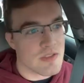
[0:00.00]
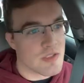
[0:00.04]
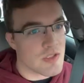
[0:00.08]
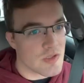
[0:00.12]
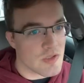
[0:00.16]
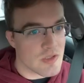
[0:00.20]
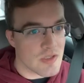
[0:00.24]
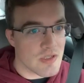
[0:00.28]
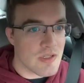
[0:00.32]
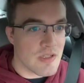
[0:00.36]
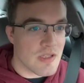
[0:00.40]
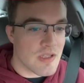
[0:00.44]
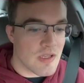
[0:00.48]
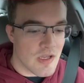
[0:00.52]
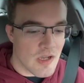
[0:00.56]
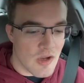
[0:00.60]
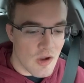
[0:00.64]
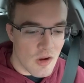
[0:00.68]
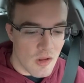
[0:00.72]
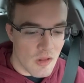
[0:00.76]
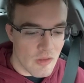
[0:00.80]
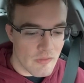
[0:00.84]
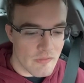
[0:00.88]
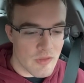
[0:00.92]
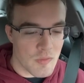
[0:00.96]
dude,
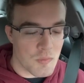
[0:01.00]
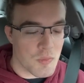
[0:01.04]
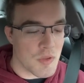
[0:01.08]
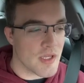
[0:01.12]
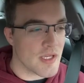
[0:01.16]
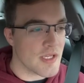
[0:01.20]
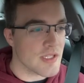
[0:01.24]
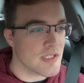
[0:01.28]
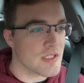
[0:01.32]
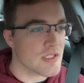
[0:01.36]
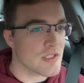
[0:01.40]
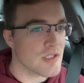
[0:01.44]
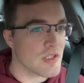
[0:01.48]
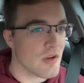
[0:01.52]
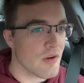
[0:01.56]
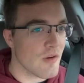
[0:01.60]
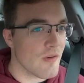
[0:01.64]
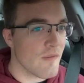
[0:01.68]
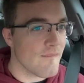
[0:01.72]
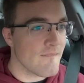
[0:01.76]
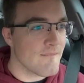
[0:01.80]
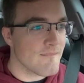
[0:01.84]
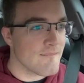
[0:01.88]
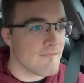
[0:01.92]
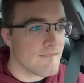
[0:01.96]
all over the place. So
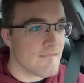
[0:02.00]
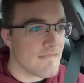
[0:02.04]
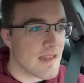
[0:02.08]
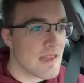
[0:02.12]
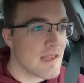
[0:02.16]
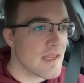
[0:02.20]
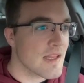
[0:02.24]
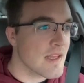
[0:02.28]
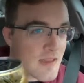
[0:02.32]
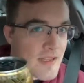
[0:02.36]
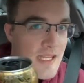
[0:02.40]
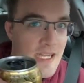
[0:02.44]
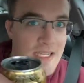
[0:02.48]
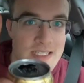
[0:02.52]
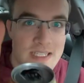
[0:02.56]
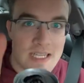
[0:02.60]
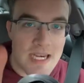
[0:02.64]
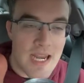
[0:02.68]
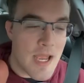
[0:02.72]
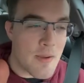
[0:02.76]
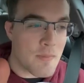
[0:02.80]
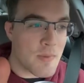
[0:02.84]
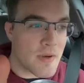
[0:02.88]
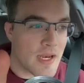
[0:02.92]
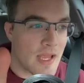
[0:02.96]
that's gonna
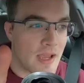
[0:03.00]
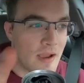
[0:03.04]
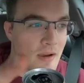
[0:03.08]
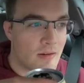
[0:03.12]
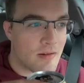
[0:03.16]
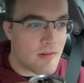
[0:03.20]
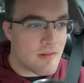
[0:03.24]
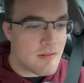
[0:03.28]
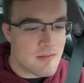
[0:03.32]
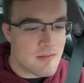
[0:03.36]
happen now.